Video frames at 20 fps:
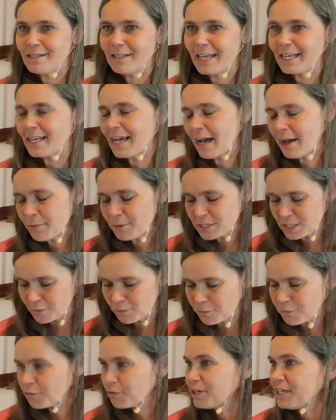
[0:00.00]
I
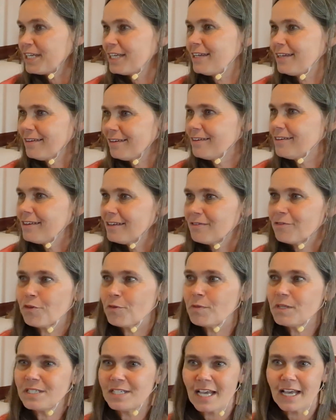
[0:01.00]
wasn't free
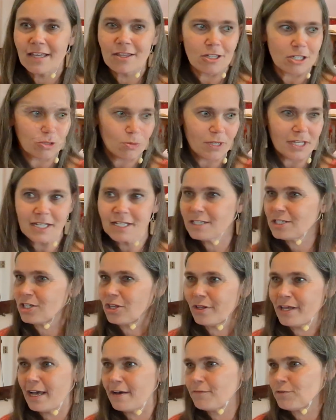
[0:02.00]
from the day this week
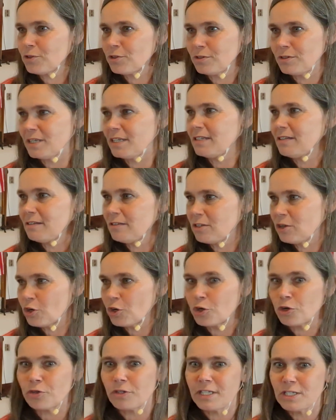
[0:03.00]
until after the
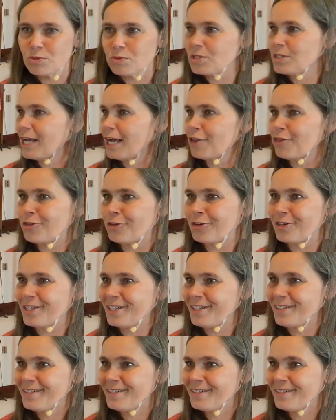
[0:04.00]
earliest was 9:30.